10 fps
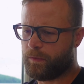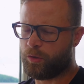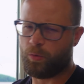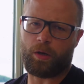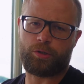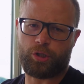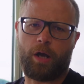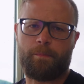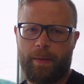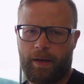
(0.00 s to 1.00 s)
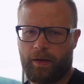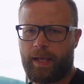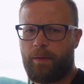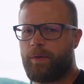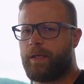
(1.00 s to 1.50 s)
do our job better?
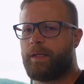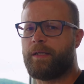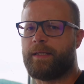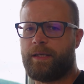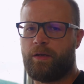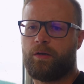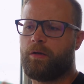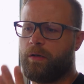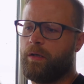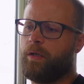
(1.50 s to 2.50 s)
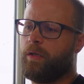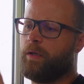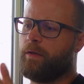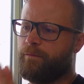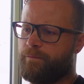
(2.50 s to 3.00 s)
Can we gear
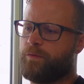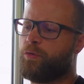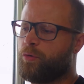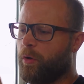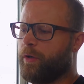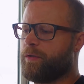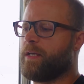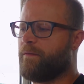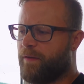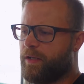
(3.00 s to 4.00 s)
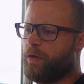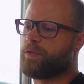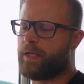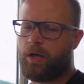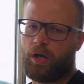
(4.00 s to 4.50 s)
tutorials and
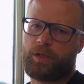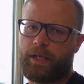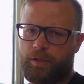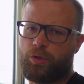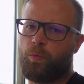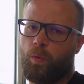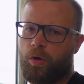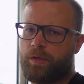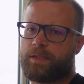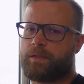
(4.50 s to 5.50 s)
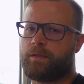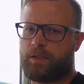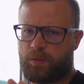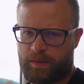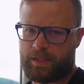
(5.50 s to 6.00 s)
videos and content towards
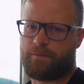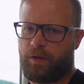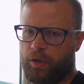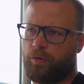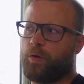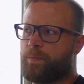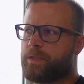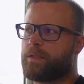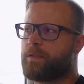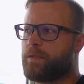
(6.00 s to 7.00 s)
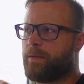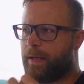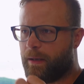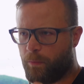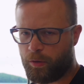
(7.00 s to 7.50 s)
specific groups to
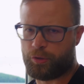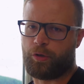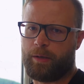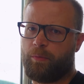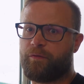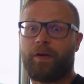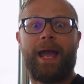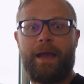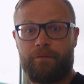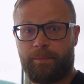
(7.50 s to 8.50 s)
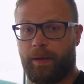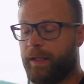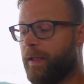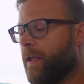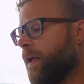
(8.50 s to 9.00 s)
make it more enjoyable for everybody?